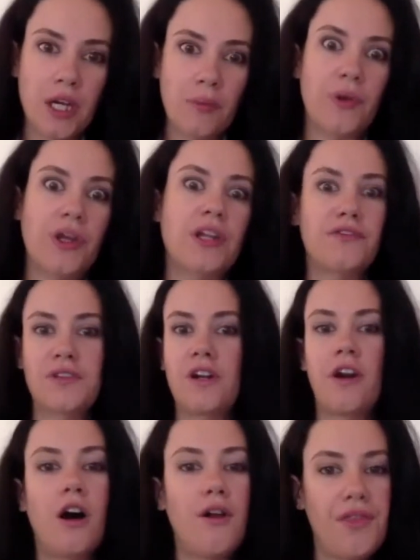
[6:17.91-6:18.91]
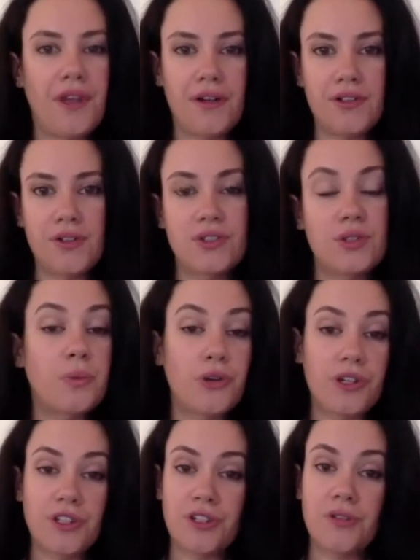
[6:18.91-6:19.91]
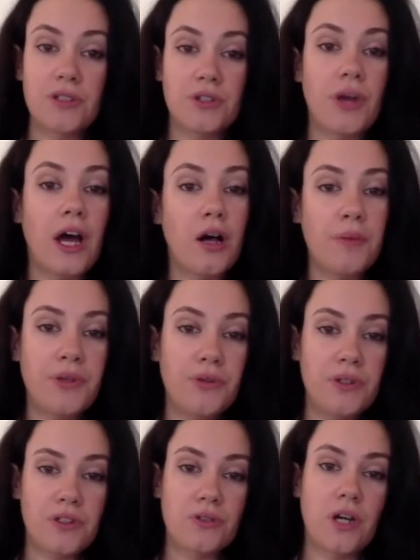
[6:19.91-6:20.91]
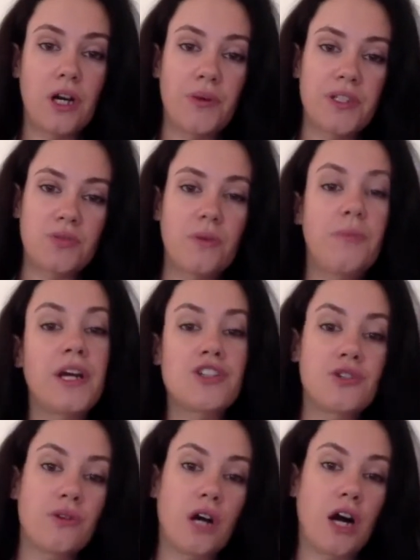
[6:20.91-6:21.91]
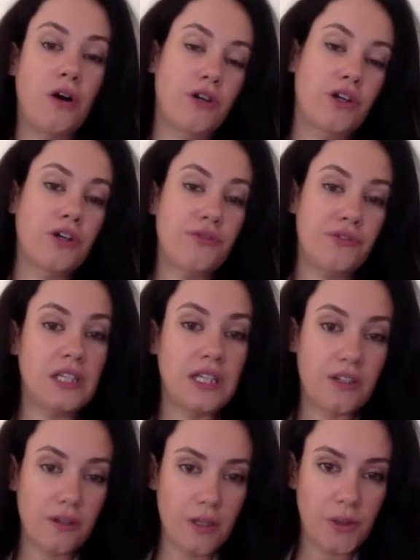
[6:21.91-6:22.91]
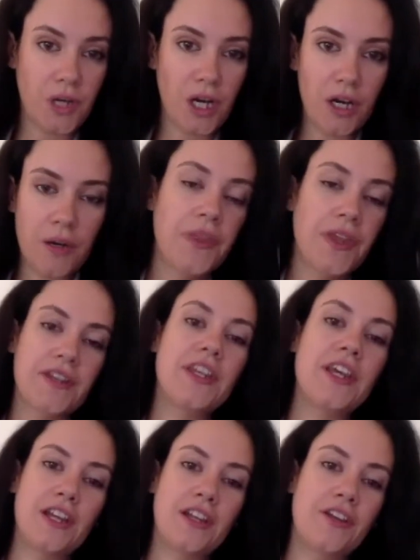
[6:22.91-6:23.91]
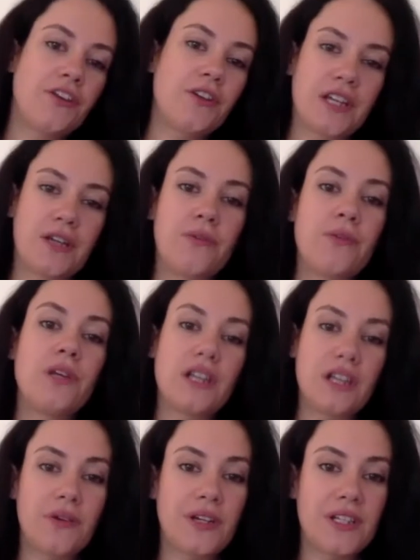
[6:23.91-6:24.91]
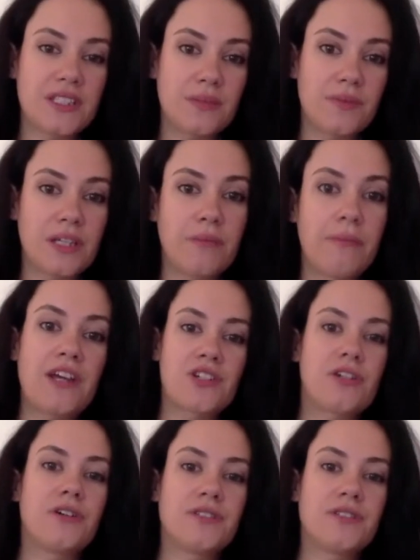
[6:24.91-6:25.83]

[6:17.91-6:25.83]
But if they're all there to support you and to help you and to always remind you how good of a leader you are, then you can really create something magical.